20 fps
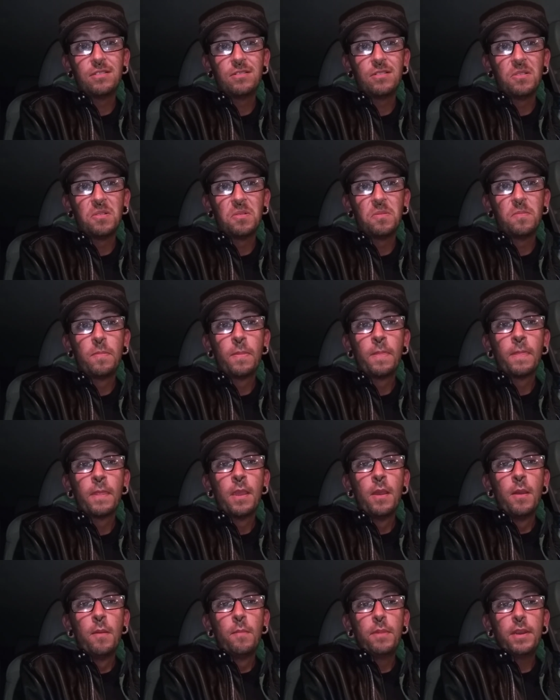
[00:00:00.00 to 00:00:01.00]
So,
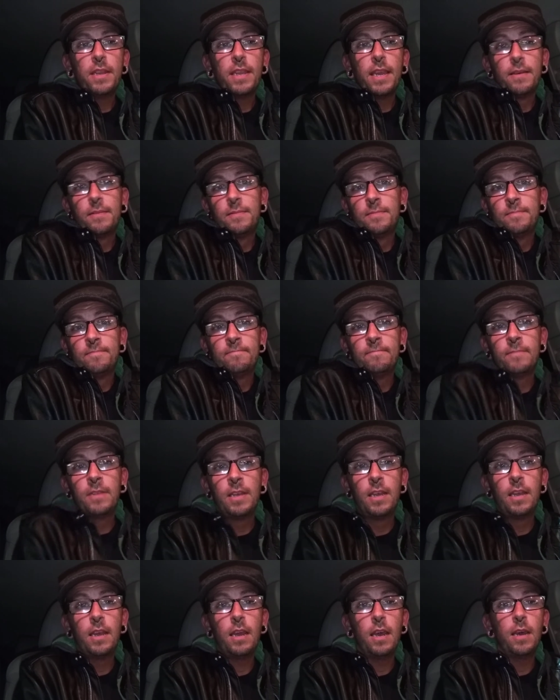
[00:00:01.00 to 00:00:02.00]
but yeah,
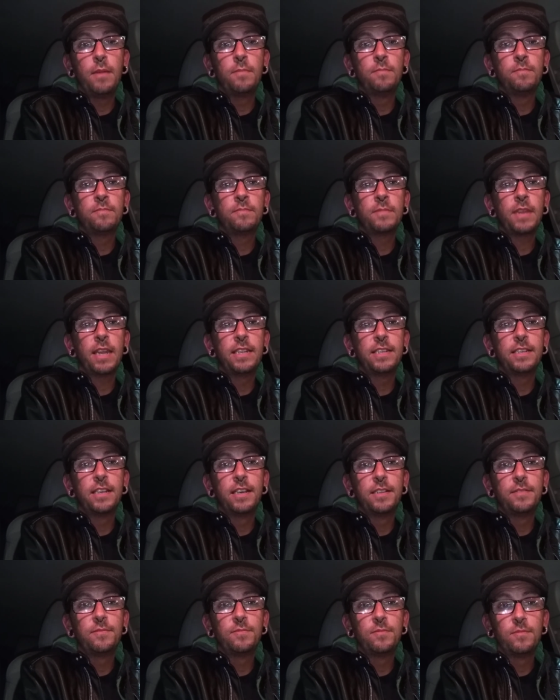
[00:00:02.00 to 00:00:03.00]
um, get it
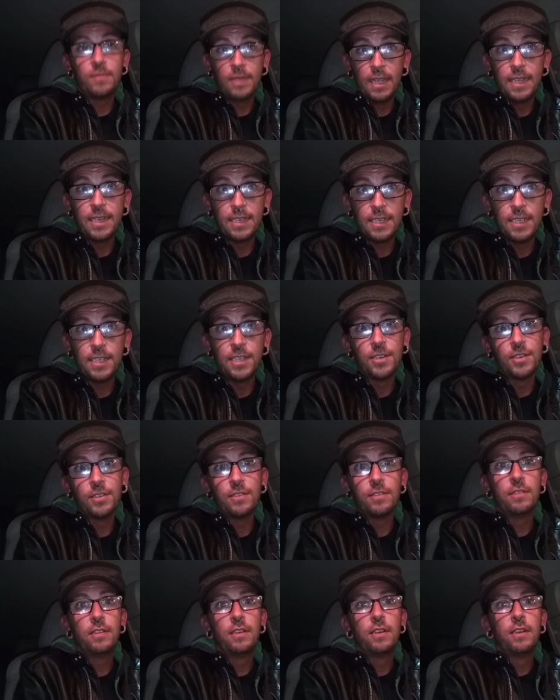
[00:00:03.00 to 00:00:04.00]
done, let it
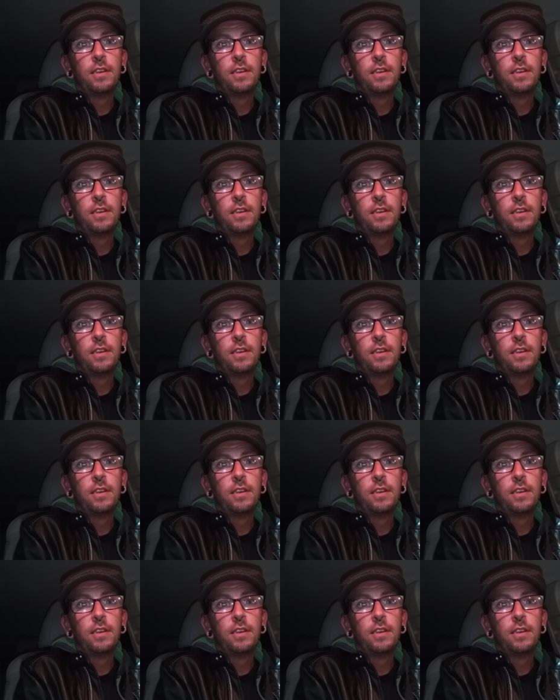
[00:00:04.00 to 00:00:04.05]
heal.